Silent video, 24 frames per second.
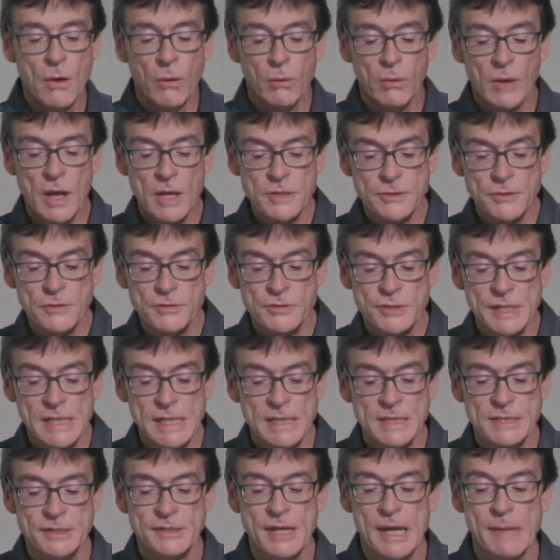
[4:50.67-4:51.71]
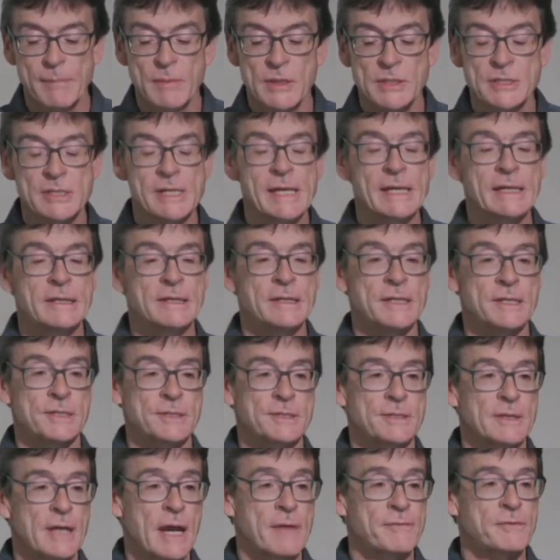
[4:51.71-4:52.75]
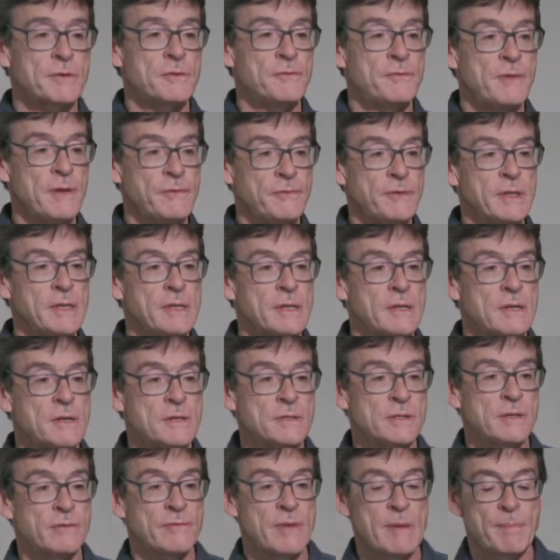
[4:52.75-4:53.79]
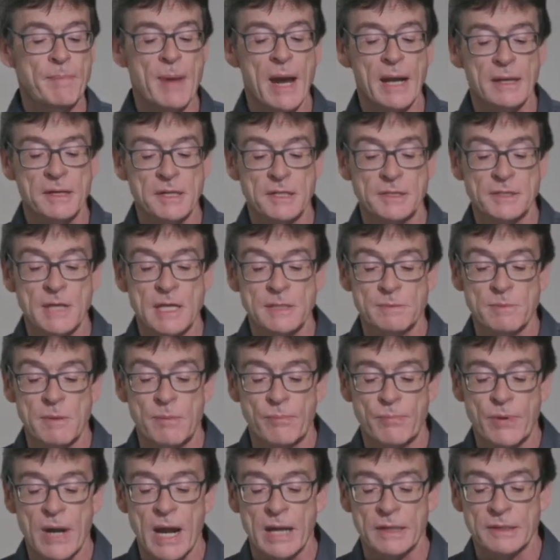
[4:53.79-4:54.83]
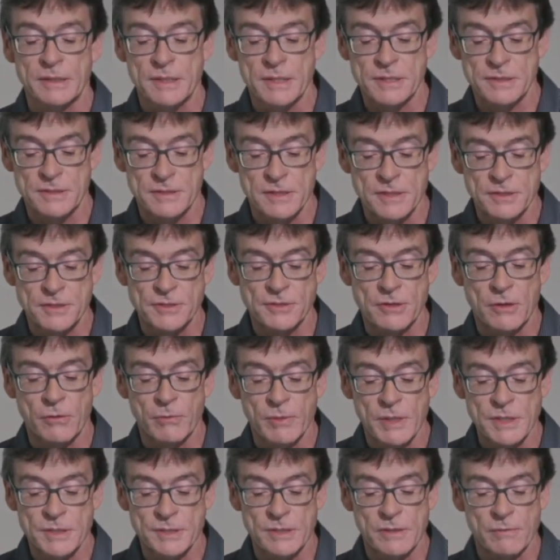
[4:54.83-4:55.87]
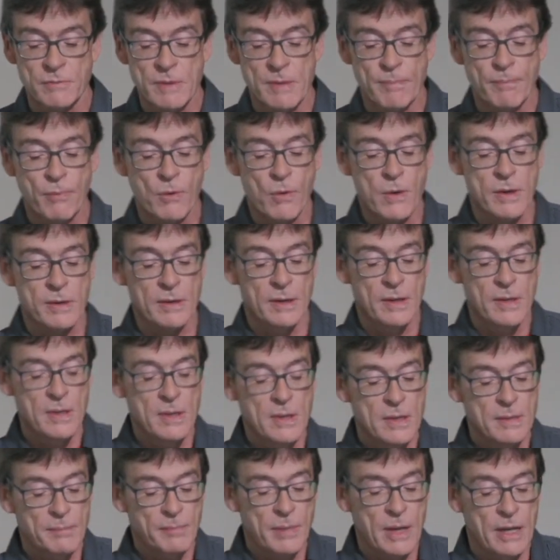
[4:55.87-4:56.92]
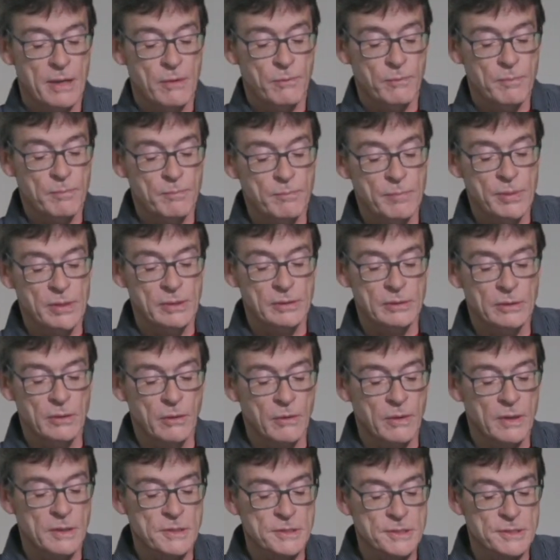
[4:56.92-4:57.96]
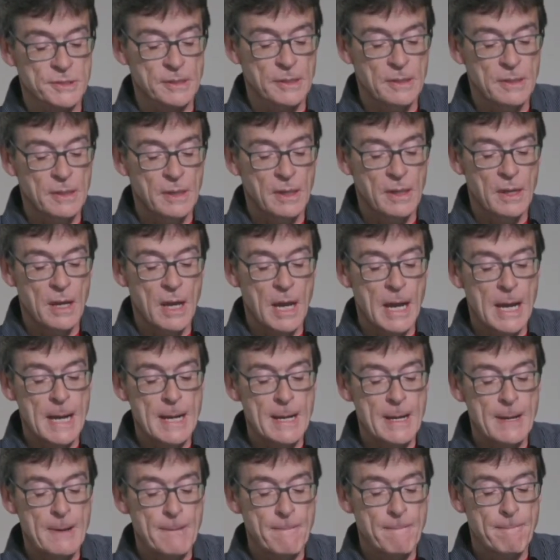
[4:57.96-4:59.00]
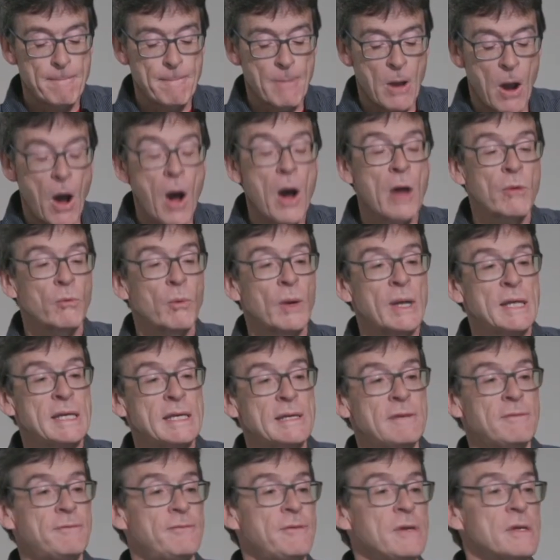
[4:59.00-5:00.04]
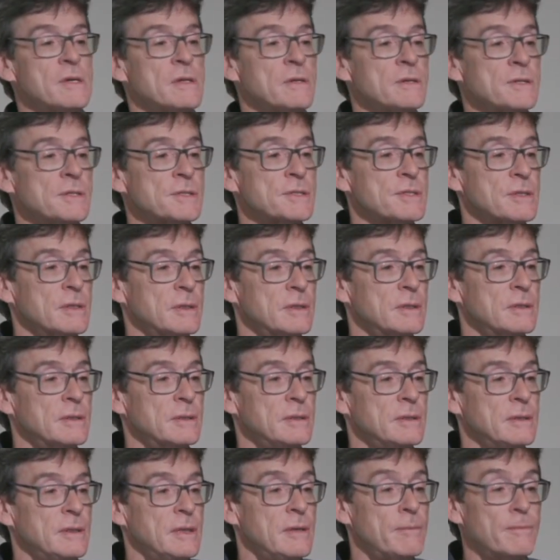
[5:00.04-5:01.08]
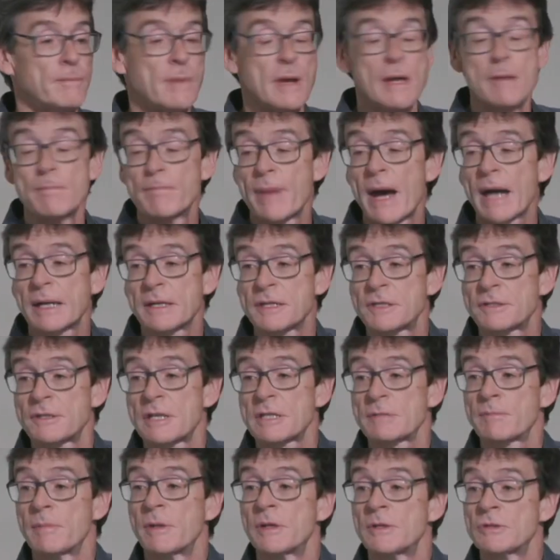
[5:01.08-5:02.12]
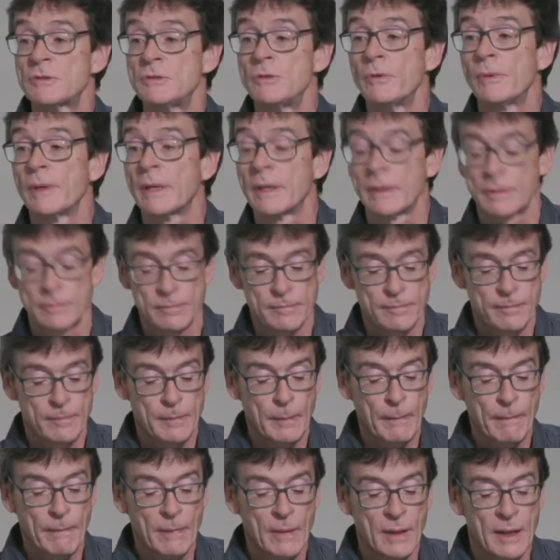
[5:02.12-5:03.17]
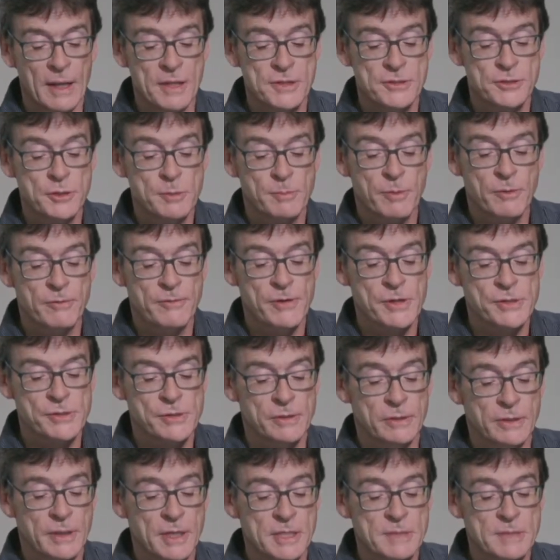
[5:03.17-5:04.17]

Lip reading: We're also seeing statements like this. After 50 years of impact assessment practice, this is a recent report by Bill Lawrence on what he feels impact assessment is doing. It's superficial,